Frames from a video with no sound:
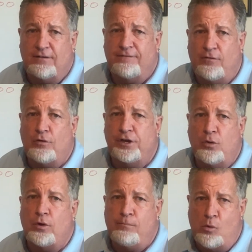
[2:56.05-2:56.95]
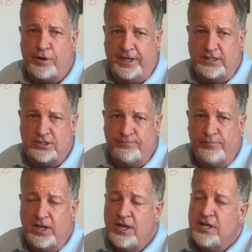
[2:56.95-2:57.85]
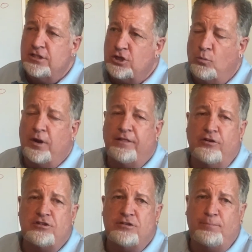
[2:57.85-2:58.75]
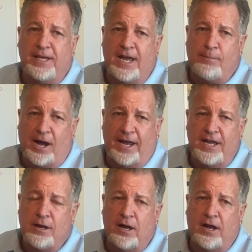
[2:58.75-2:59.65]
for your mortgage. So one of those is PMI,